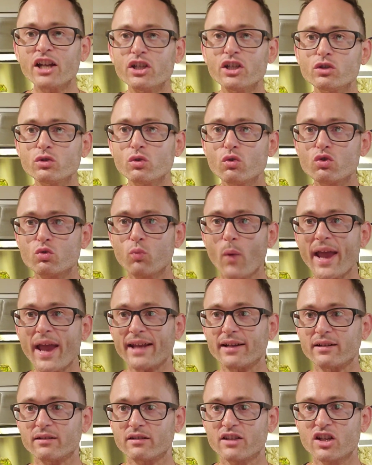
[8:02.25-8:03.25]
do you lose
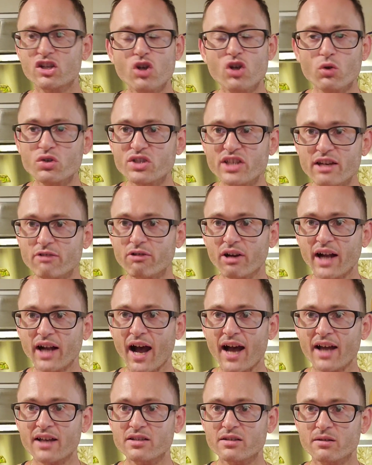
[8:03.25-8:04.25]
weight? There's no secret,
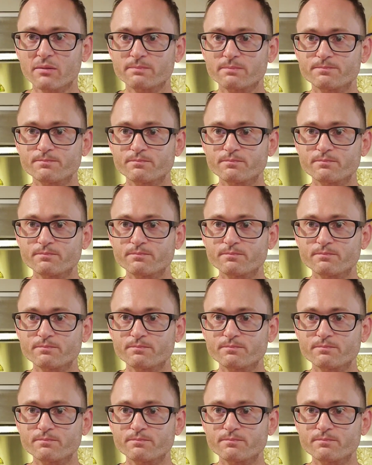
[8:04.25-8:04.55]
guys.